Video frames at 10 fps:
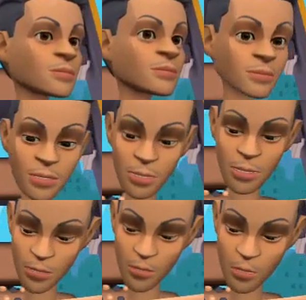There is
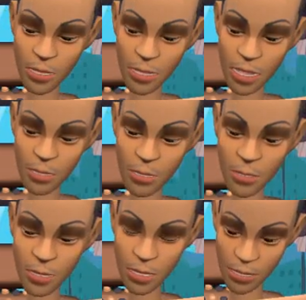never anything
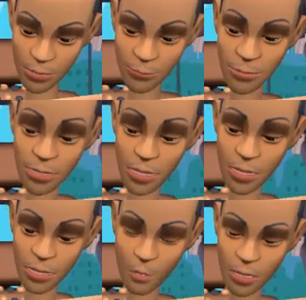good on the
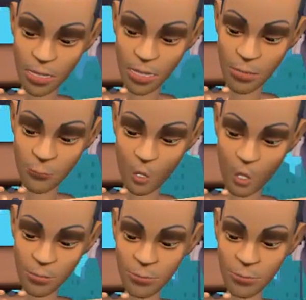radio anymore.